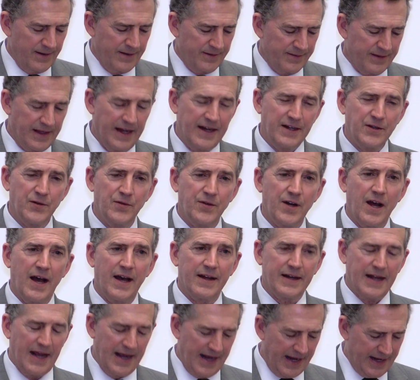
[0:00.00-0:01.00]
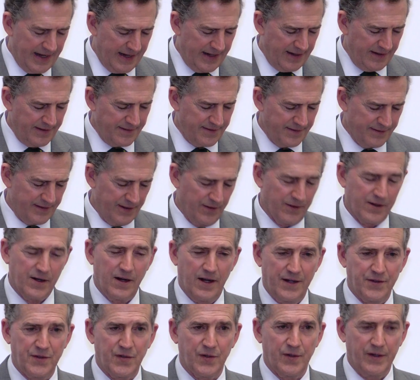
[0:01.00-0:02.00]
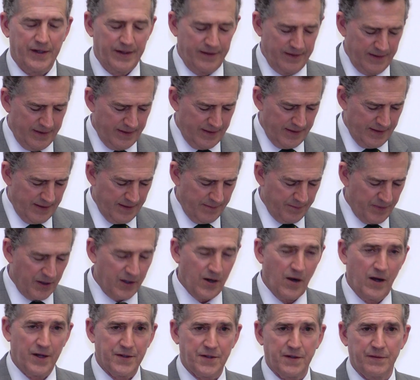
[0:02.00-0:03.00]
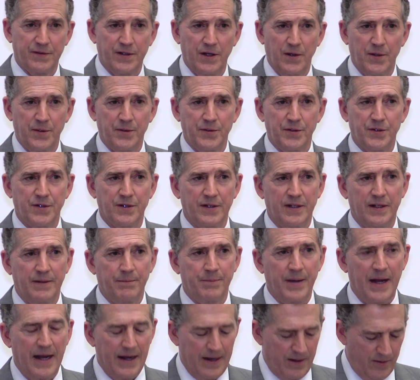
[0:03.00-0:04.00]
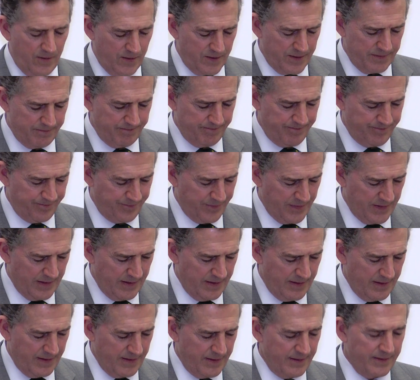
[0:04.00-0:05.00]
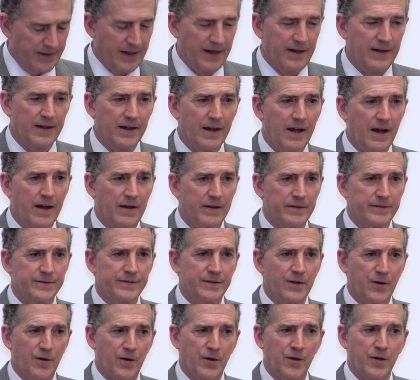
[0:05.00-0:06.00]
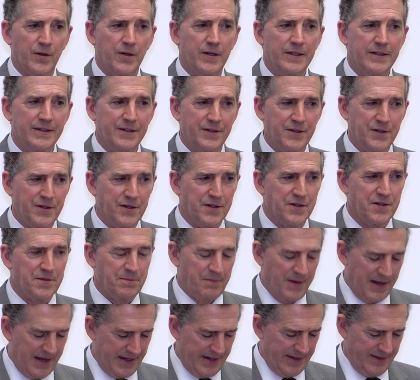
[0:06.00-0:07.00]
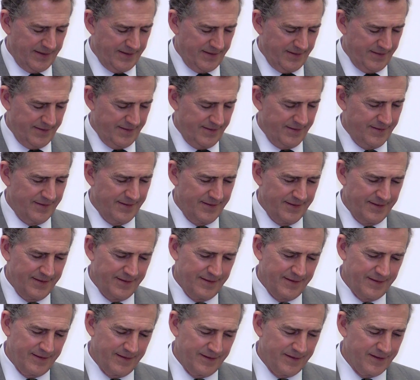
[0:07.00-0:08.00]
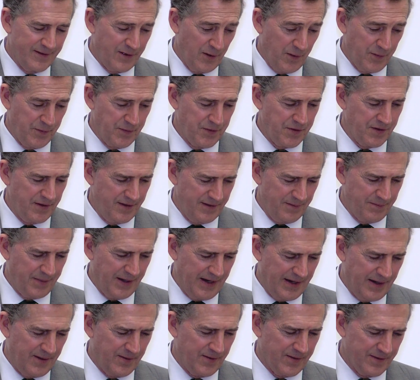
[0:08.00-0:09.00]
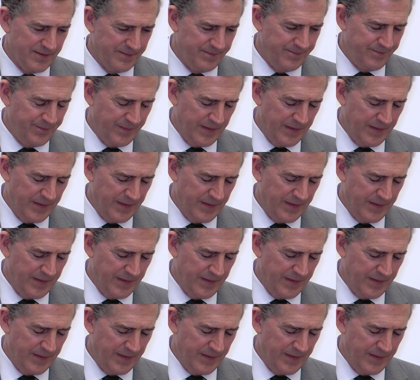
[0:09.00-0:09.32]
They do not hate their country because of those in power. They love her despite those in power.